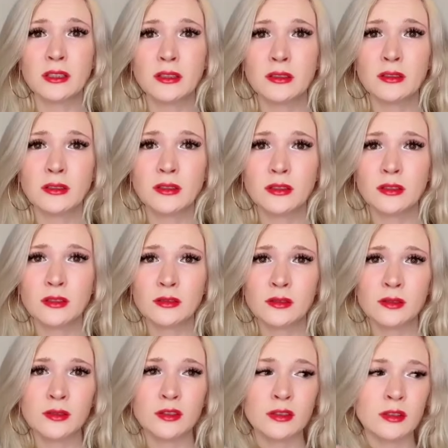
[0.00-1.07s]
Brianna, what are you
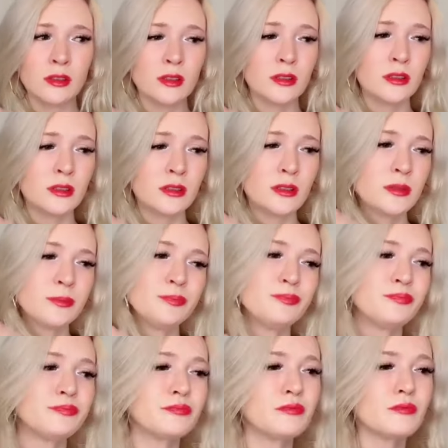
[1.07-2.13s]
doing here? Get out of here
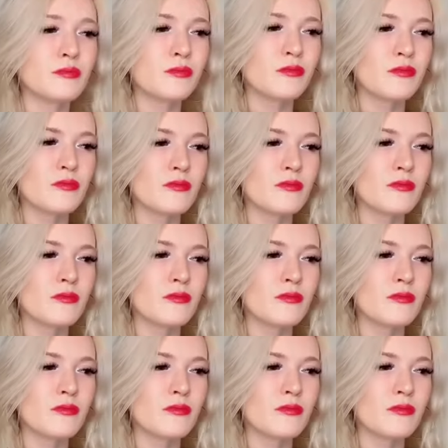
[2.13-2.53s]
now!